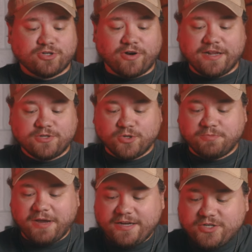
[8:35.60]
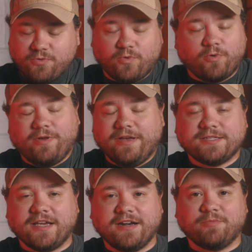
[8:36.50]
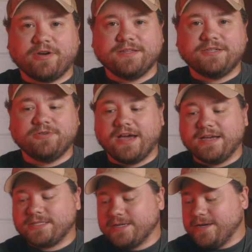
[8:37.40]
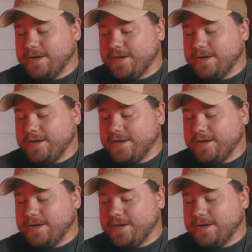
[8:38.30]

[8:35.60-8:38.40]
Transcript: training tools page. We're really excited to bring it to you guys.